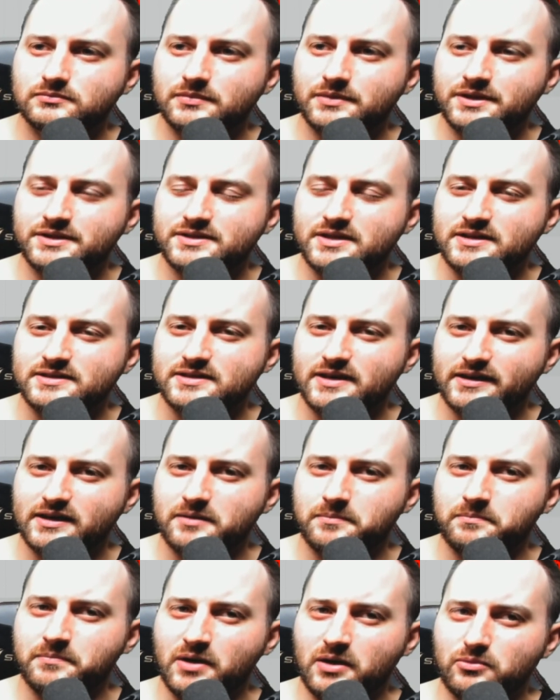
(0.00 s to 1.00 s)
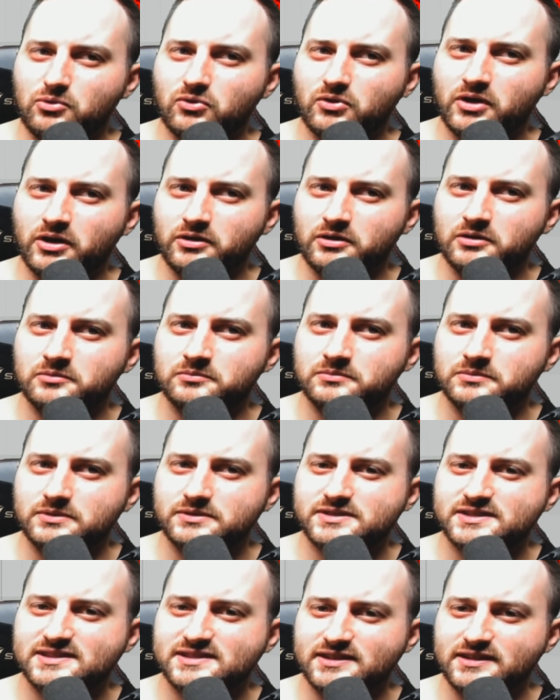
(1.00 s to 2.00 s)
It's like a bubble gum
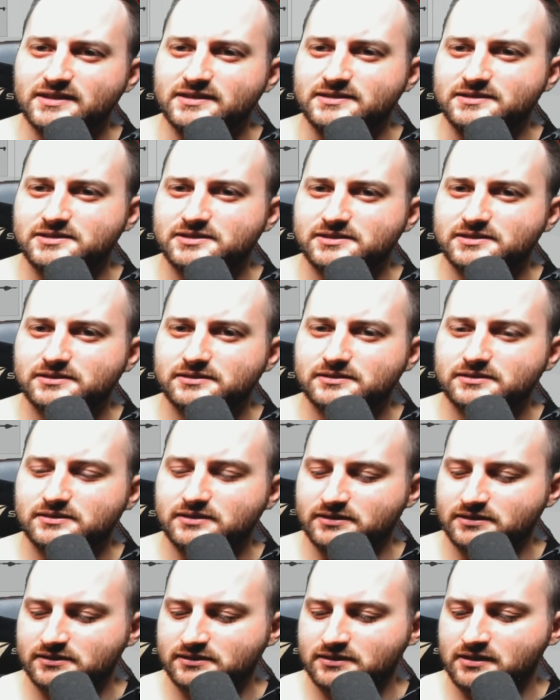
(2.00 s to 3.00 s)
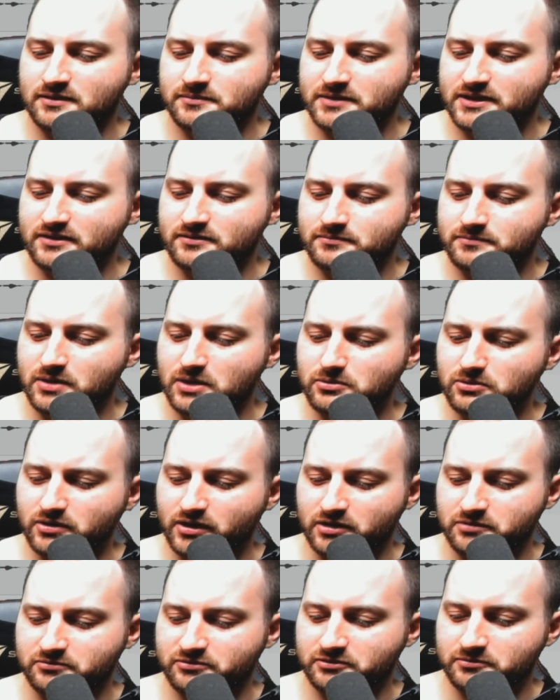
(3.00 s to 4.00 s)
scent. I'm getting bubble
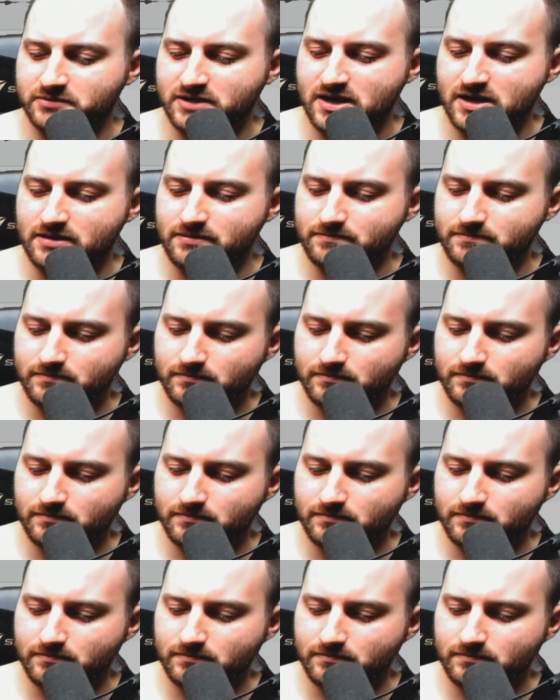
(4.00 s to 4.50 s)
gum from that.